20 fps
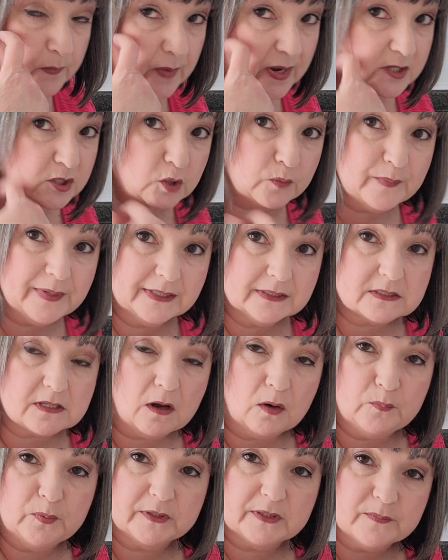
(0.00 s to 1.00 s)
measurements,
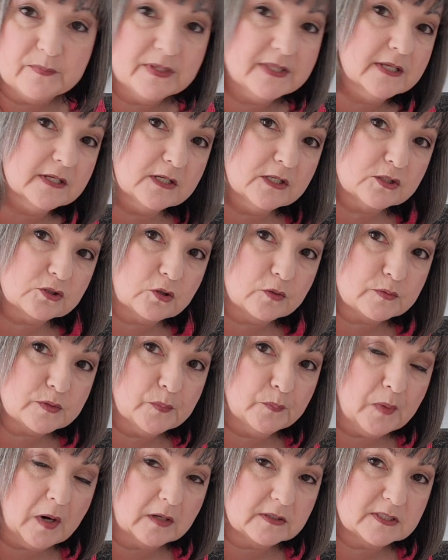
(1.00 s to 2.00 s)
I'll put them in the
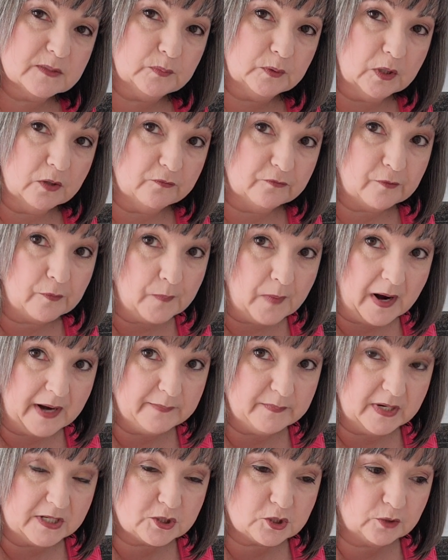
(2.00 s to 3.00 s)
description box below for my
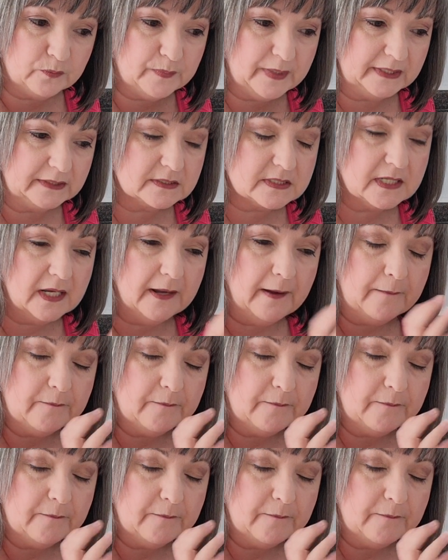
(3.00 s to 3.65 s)
measurements,